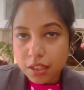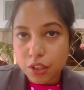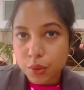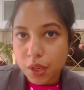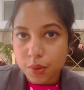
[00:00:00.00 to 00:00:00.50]
in
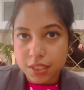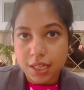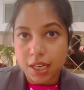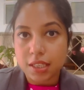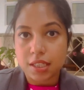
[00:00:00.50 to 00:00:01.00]

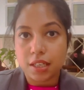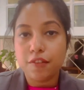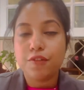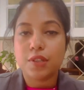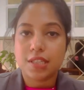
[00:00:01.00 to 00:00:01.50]
2019
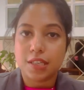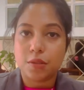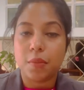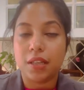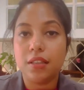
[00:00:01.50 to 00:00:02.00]
for 6
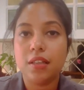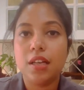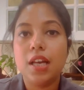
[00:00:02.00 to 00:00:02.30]
months.